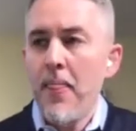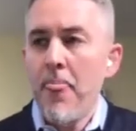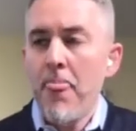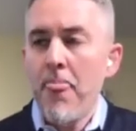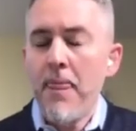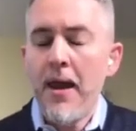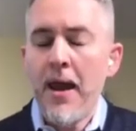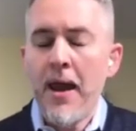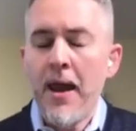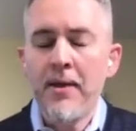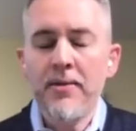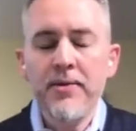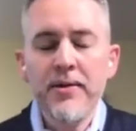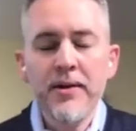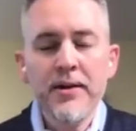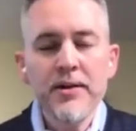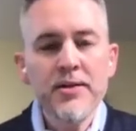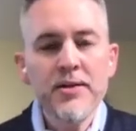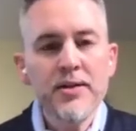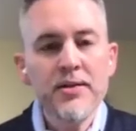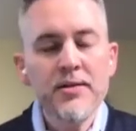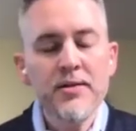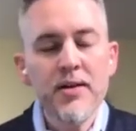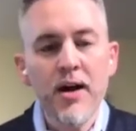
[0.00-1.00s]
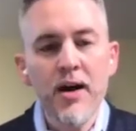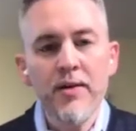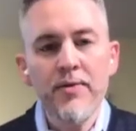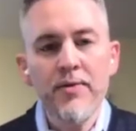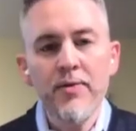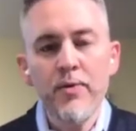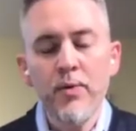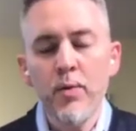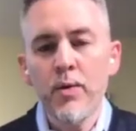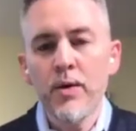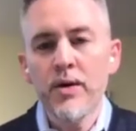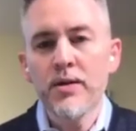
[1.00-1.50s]
And this stuff
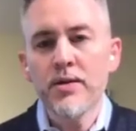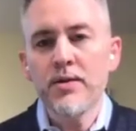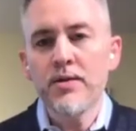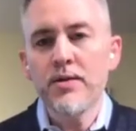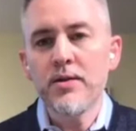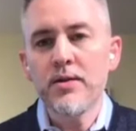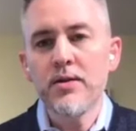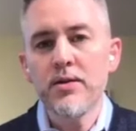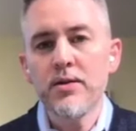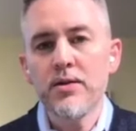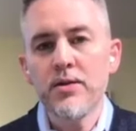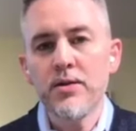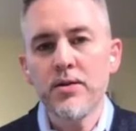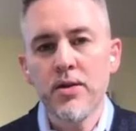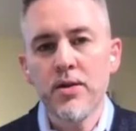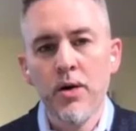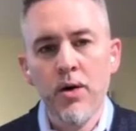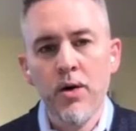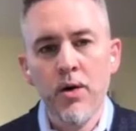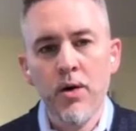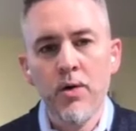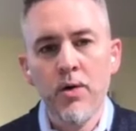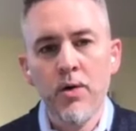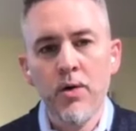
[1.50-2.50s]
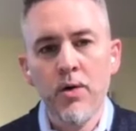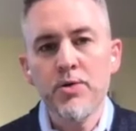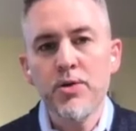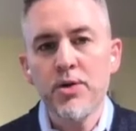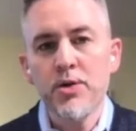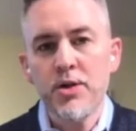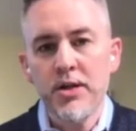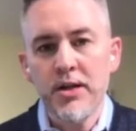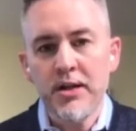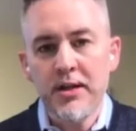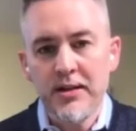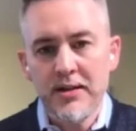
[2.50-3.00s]
was so
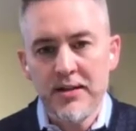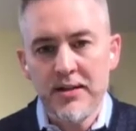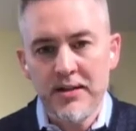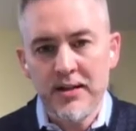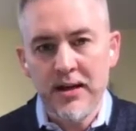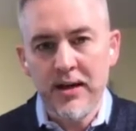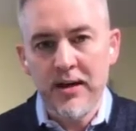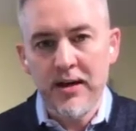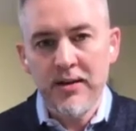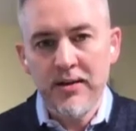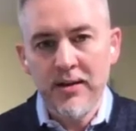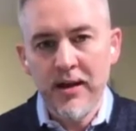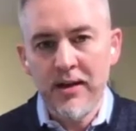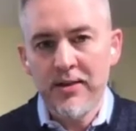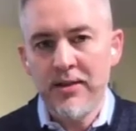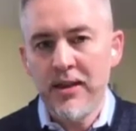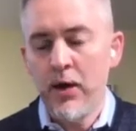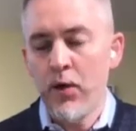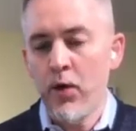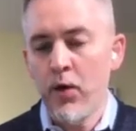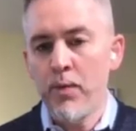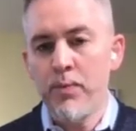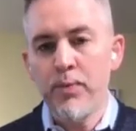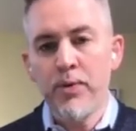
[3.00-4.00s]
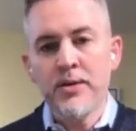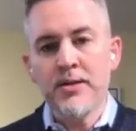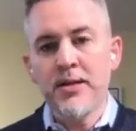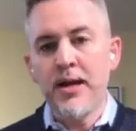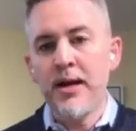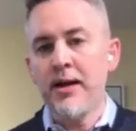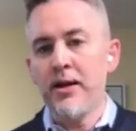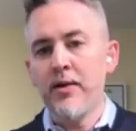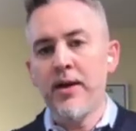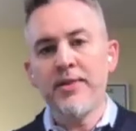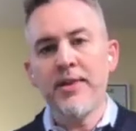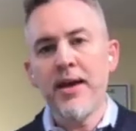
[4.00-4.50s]
cheesy that they were
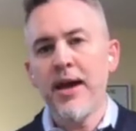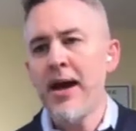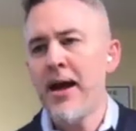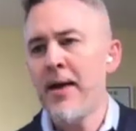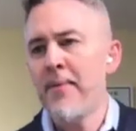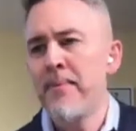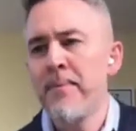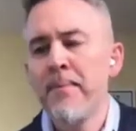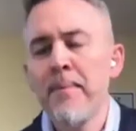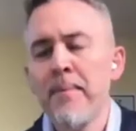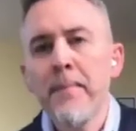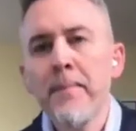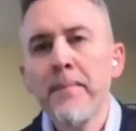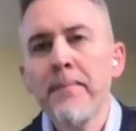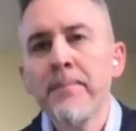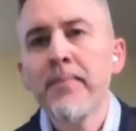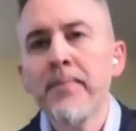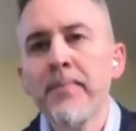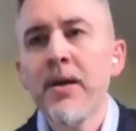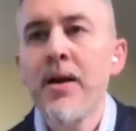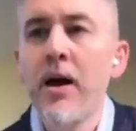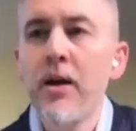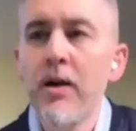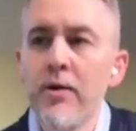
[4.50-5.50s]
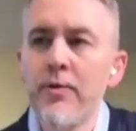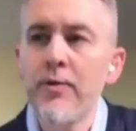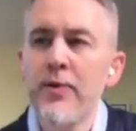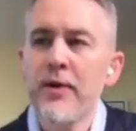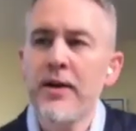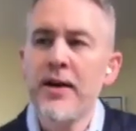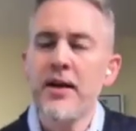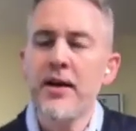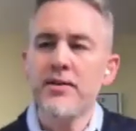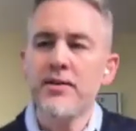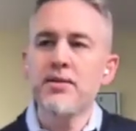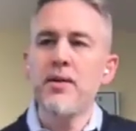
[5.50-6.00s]
presenting. Like, I'll never
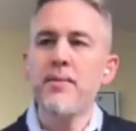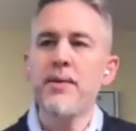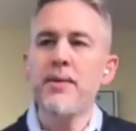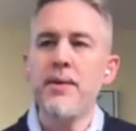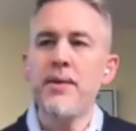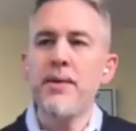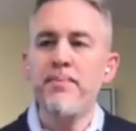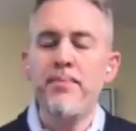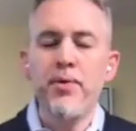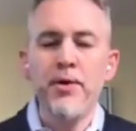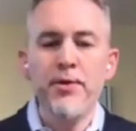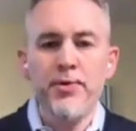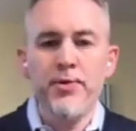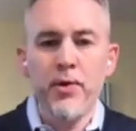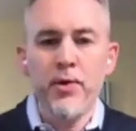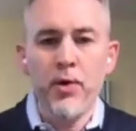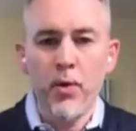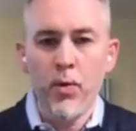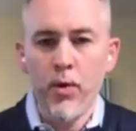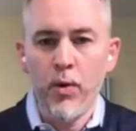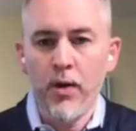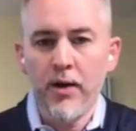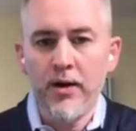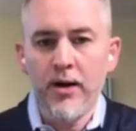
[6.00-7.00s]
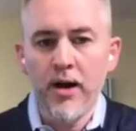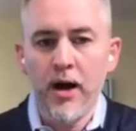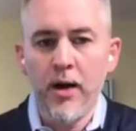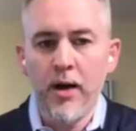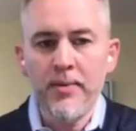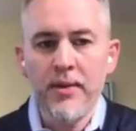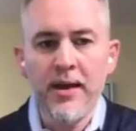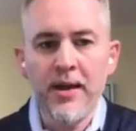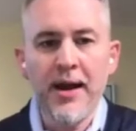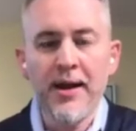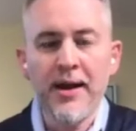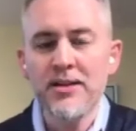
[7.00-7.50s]
forget, somebody put their work up
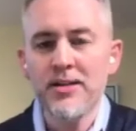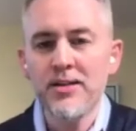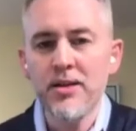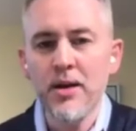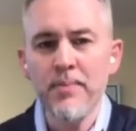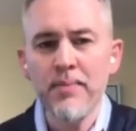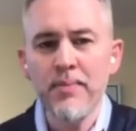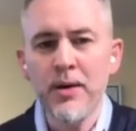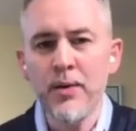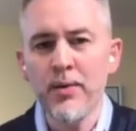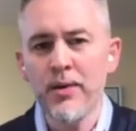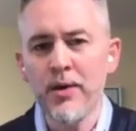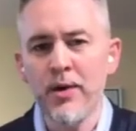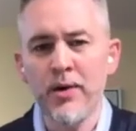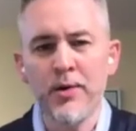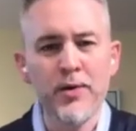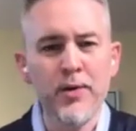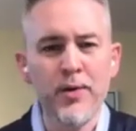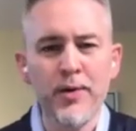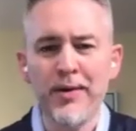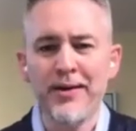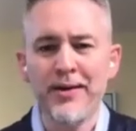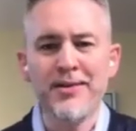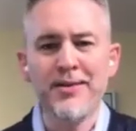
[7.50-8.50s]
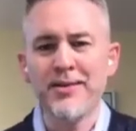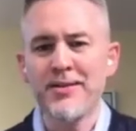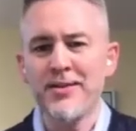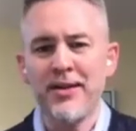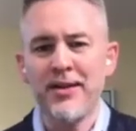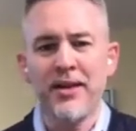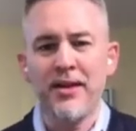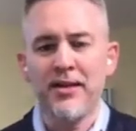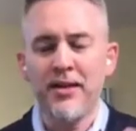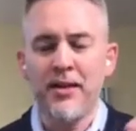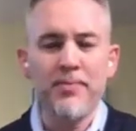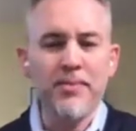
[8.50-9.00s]
and they had something where they were doing like this
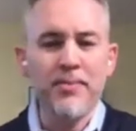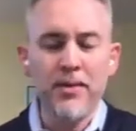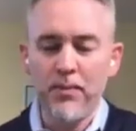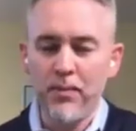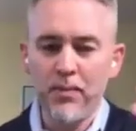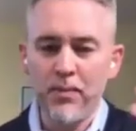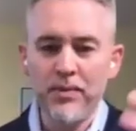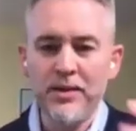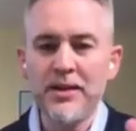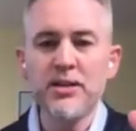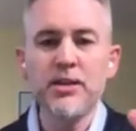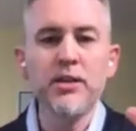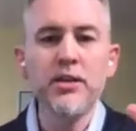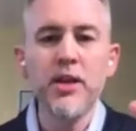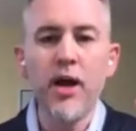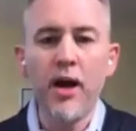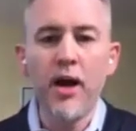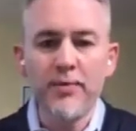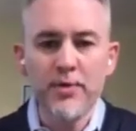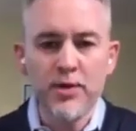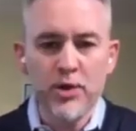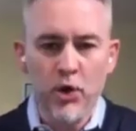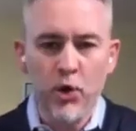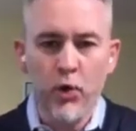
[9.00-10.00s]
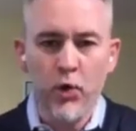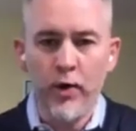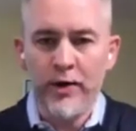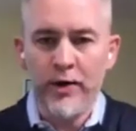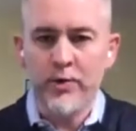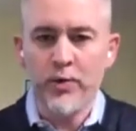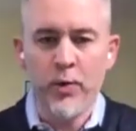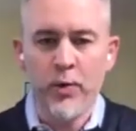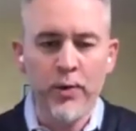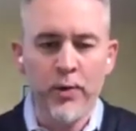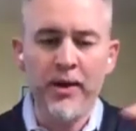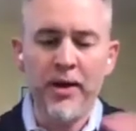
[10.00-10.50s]
thing. These love stories
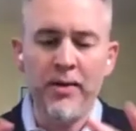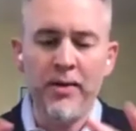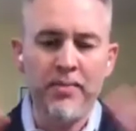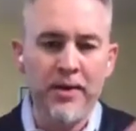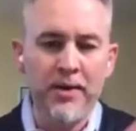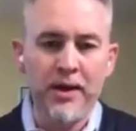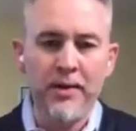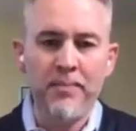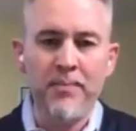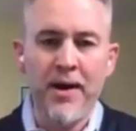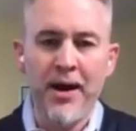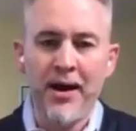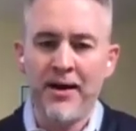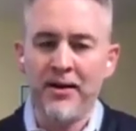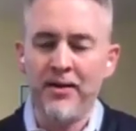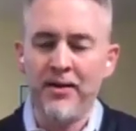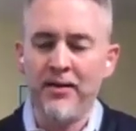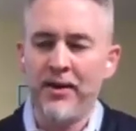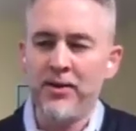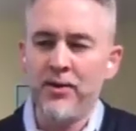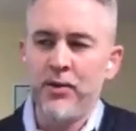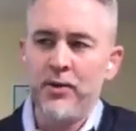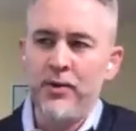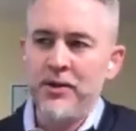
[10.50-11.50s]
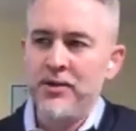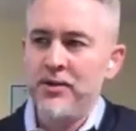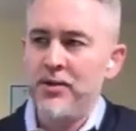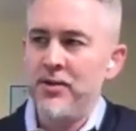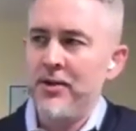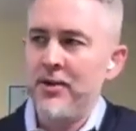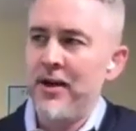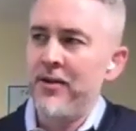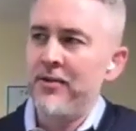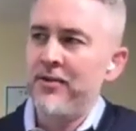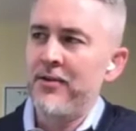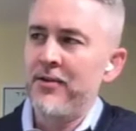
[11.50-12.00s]
were really big back in like the early
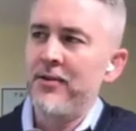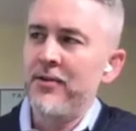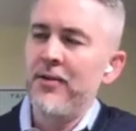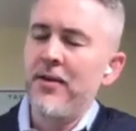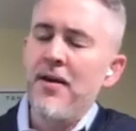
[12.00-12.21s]
2000s.